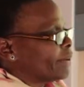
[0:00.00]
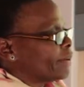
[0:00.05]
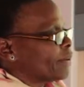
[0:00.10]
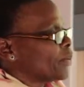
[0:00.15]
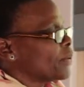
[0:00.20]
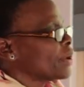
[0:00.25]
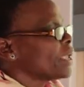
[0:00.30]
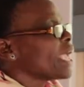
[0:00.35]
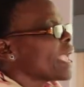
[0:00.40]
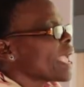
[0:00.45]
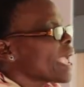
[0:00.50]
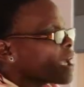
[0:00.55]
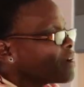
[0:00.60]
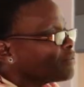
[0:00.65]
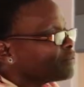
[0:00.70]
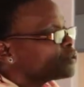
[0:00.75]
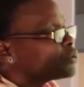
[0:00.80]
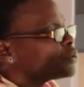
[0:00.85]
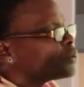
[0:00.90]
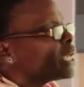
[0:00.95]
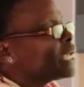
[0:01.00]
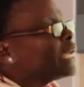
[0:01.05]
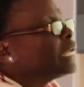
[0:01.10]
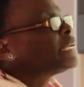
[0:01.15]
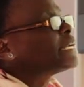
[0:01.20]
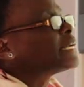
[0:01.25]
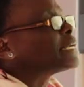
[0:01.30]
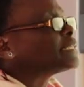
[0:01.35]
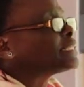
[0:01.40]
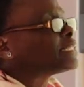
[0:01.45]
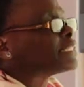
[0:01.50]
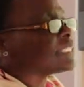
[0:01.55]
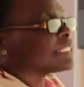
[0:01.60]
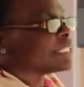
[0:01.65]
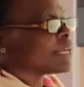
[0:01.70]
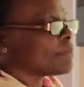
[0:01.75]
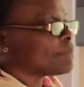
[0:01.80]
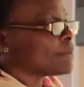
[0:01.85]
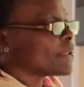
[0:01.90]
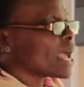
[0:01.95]
we have to increase the
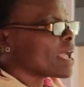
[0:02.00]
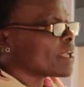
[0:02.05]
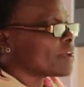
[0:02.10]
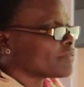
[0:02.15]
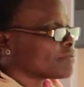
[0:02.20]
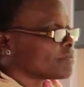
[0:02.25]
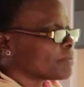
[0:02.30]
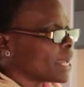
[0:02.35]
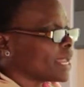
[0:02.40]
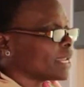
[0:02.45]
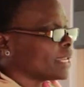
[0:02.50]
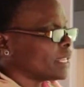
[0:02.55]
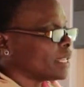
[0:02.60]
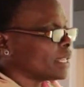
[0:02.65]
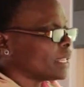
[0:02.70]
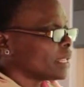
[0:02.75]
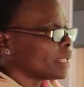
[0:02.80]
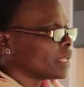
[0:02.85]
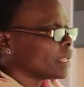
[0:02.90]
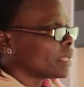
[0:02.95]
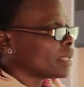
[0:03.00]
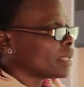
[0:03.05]
supply of money,